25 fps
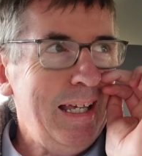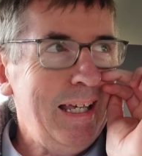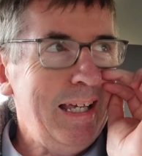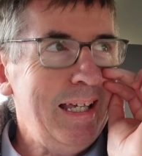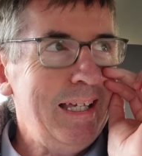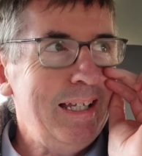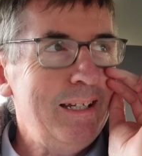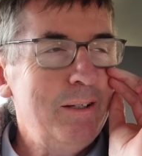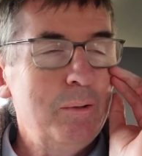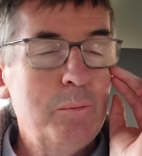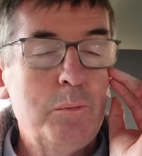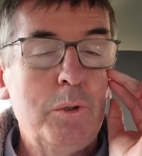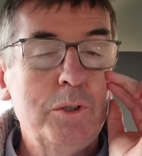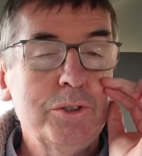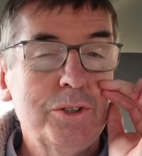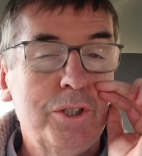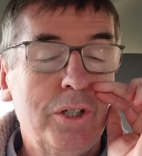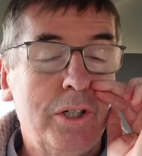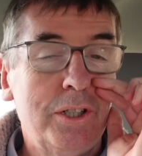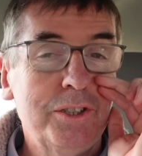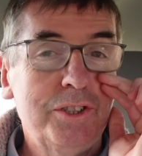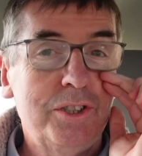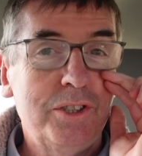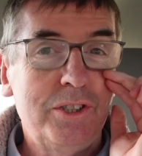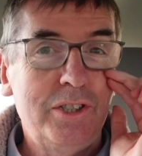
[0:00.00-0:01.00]
It was
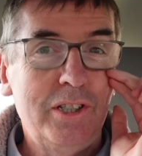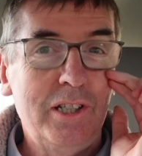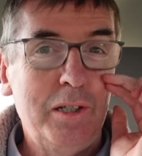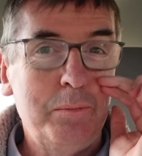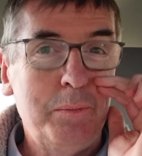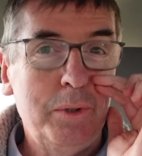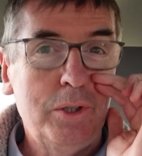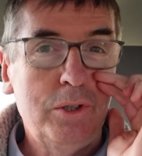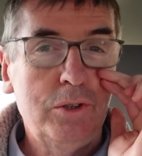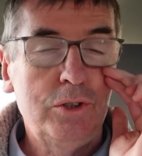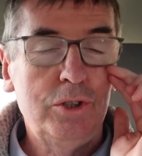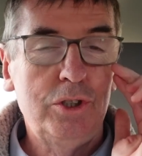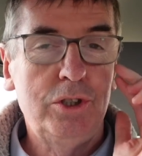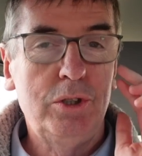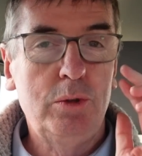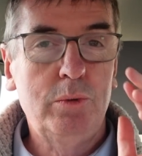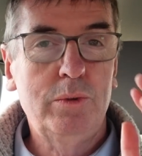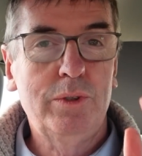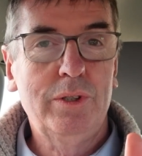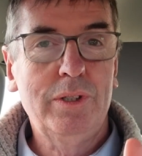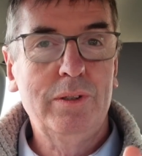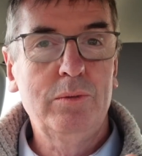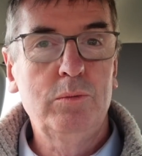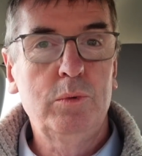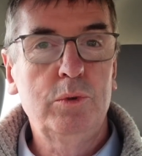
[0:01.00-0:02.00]
nice to do it because you
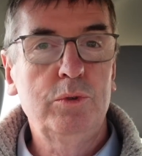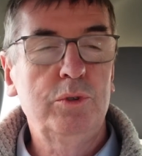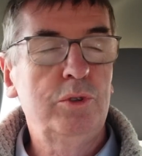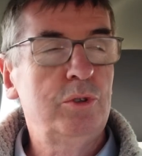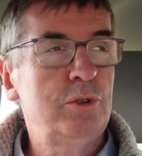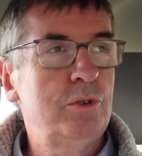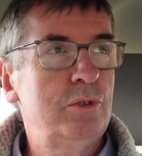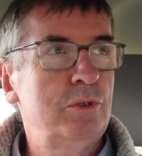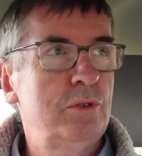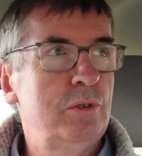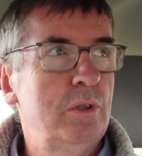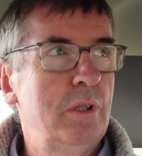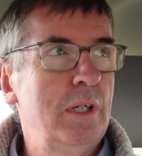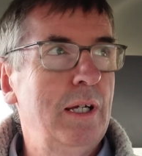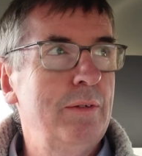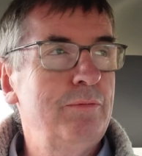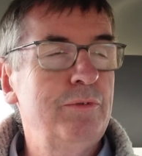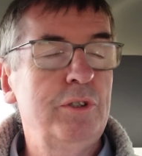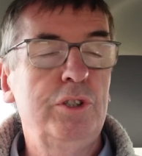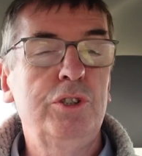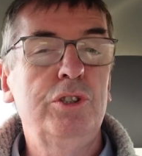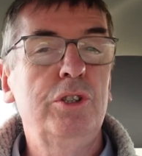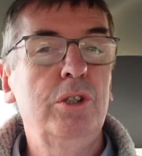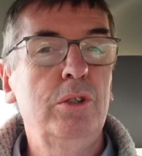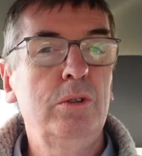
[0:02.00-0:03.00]
would, once
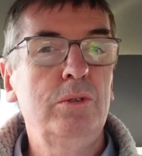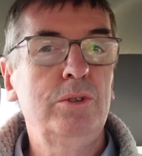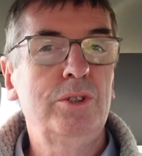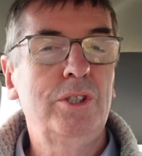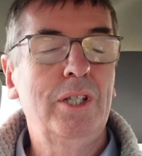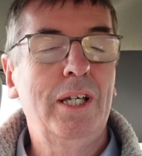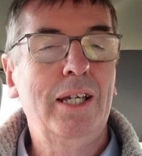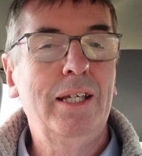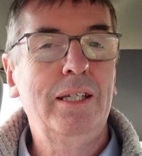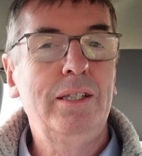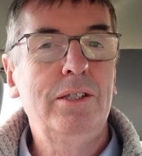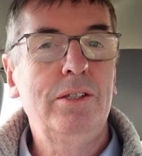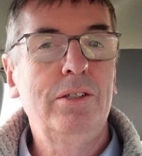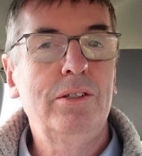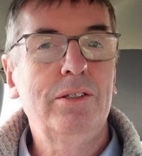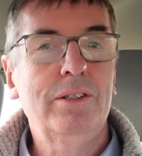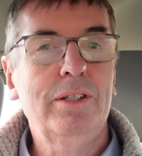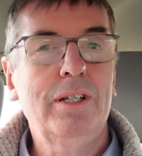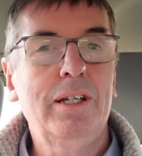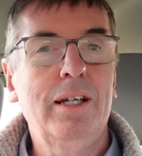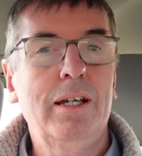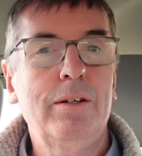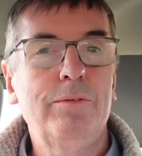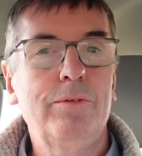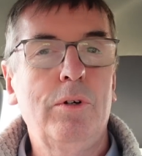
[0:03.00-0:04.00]
every Tuesday, you'd
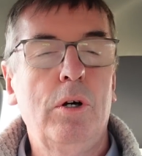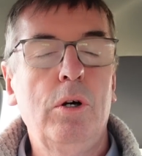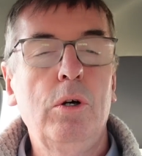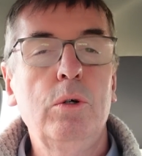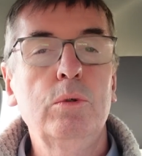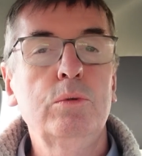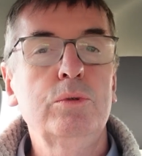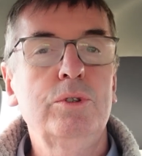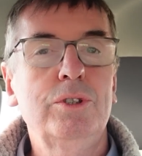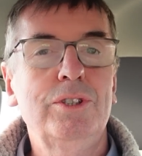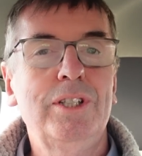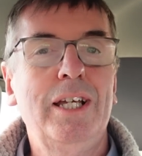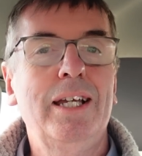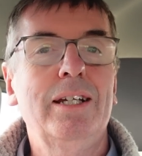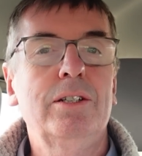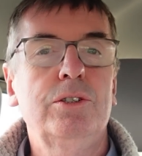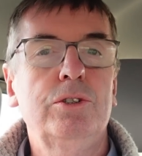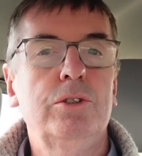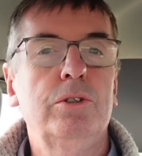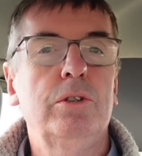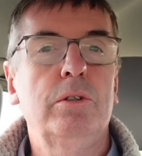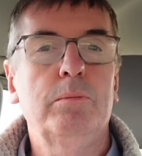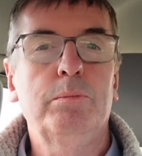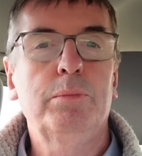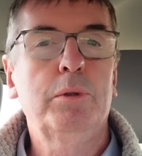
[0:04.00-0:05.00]
have a whole
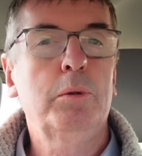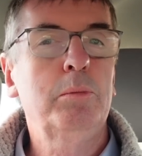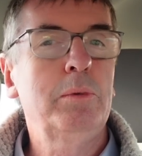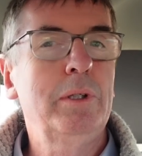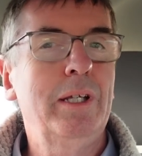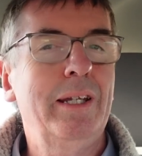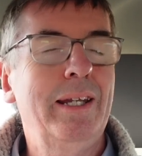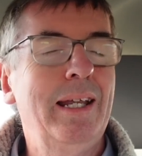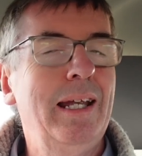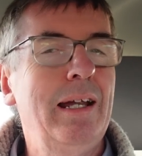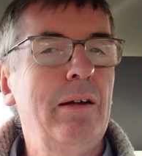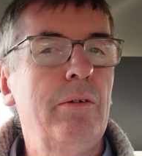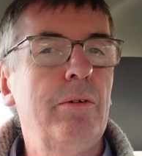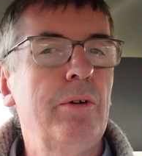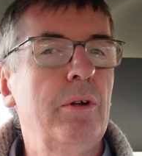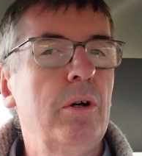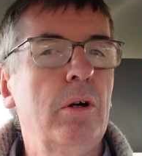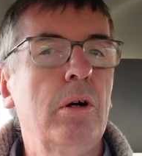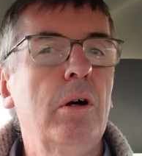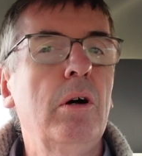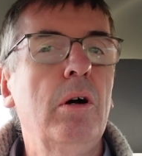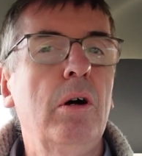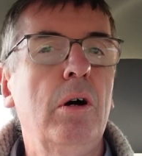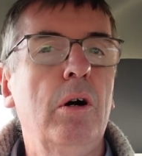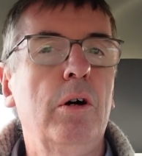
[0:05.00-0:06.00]
section, probably an hour and a
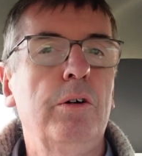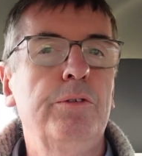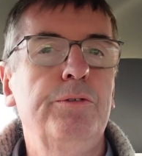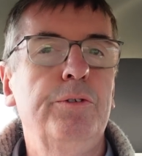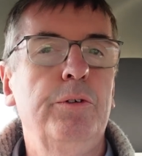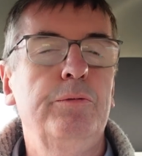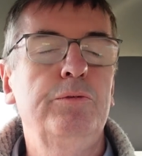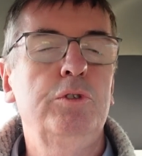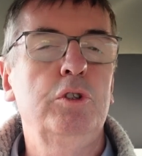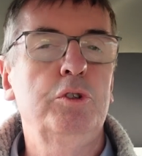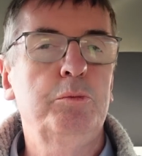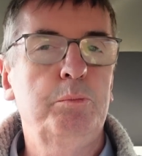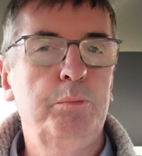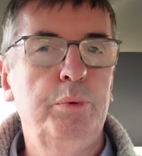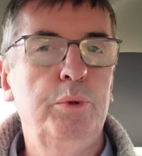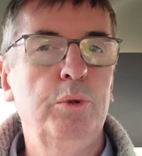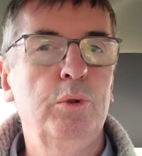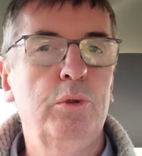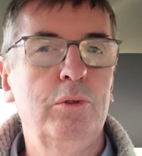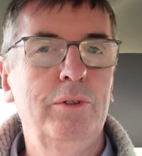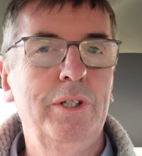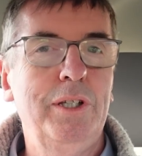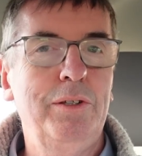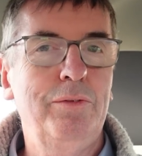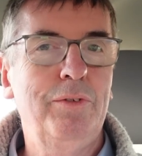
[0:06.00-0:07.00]
half, of just
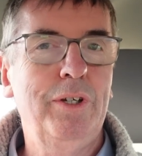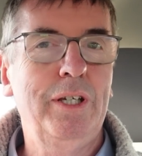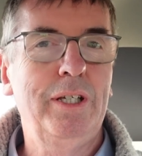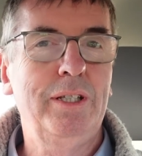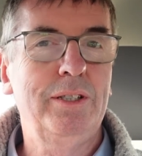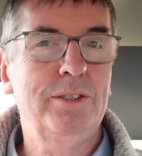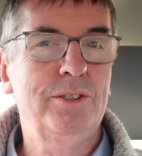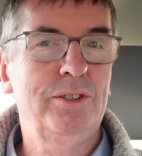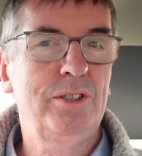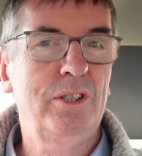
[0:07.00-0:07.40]
pure EVs.